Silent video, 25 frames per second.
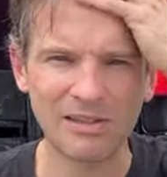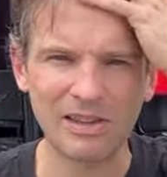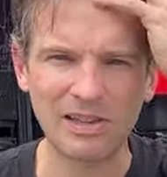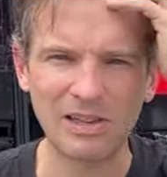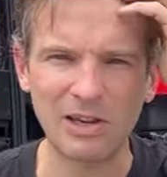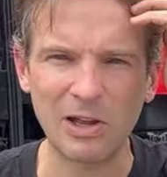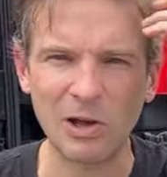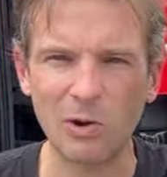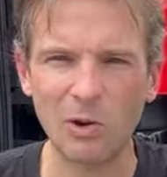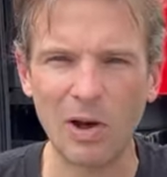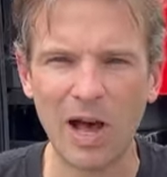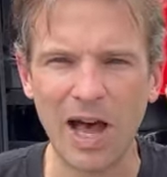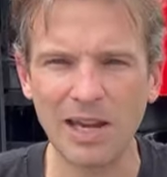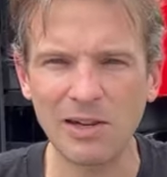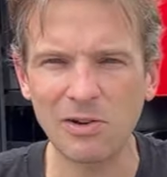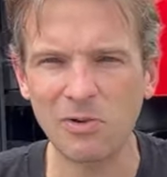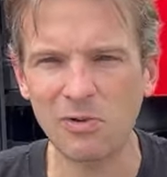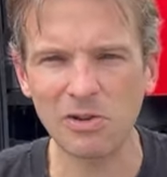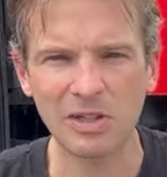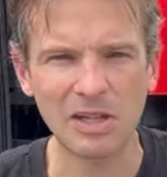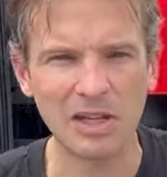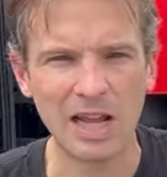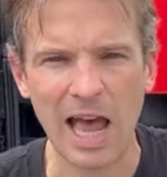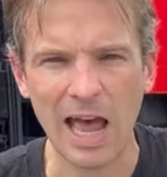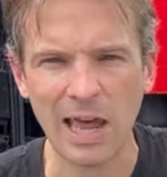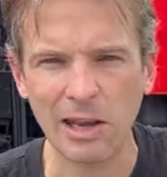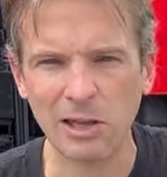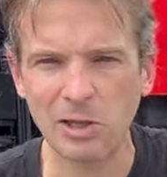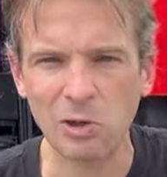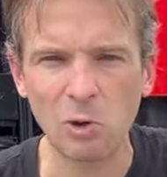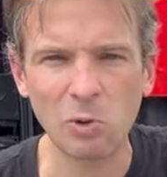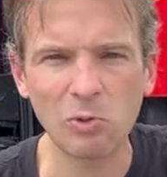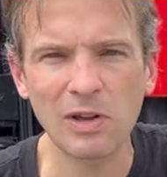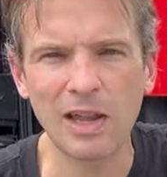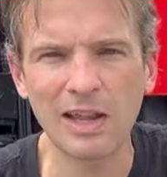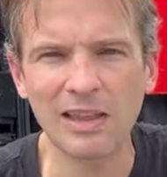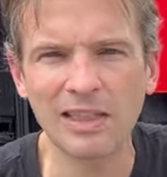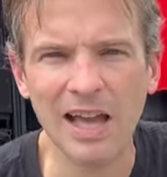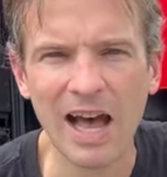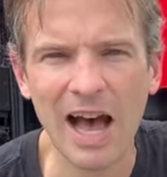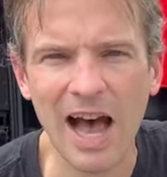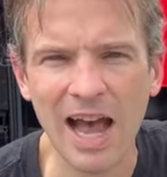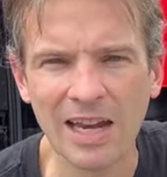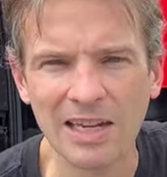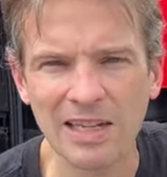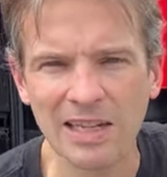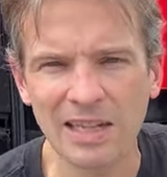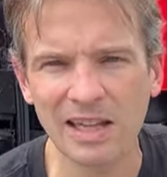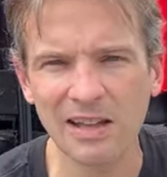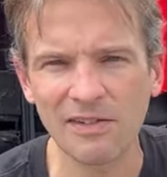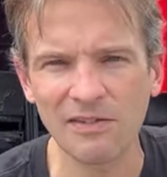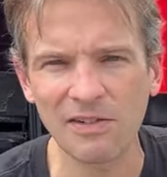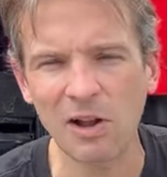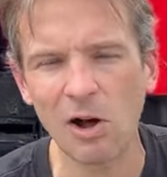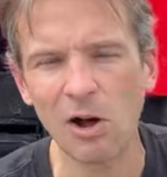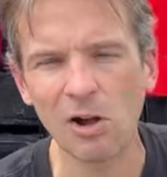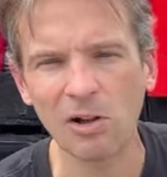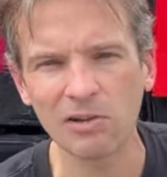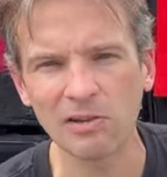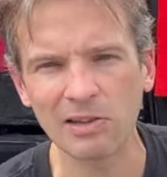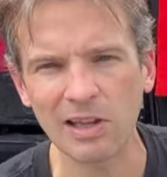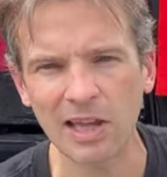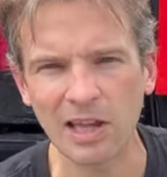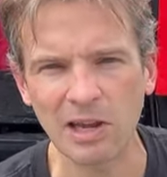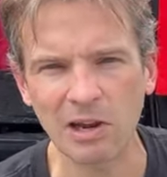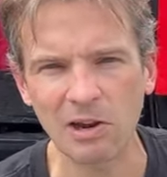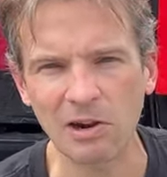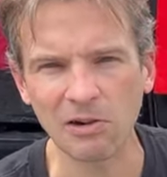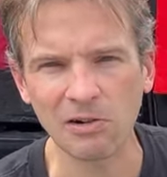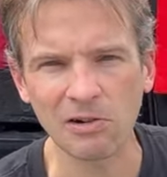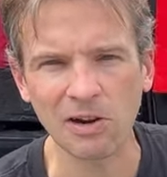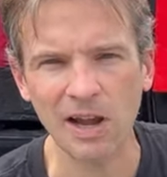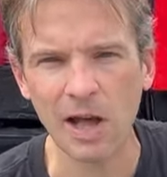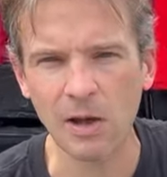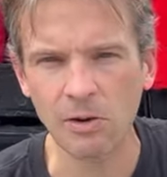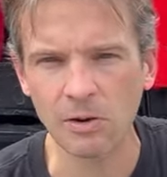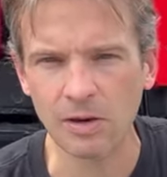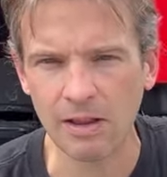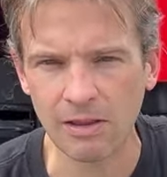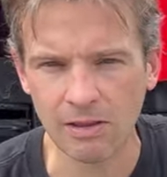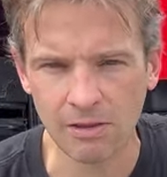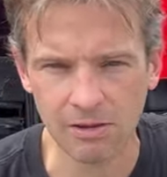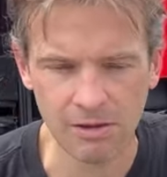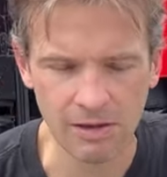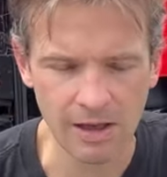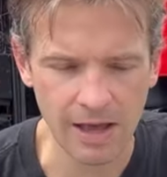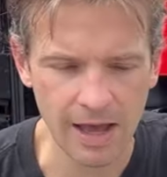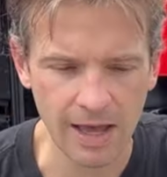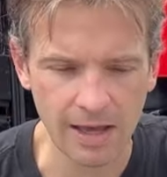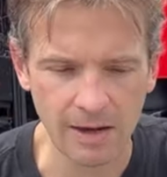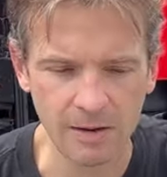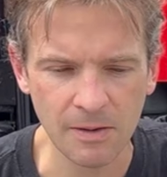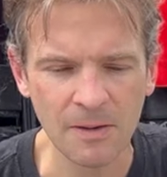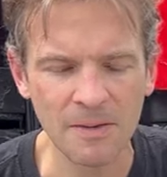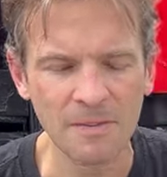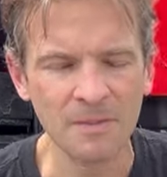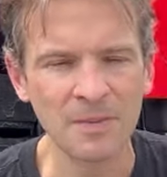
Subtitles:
You know, I don't like the idea of it all lingering around inside.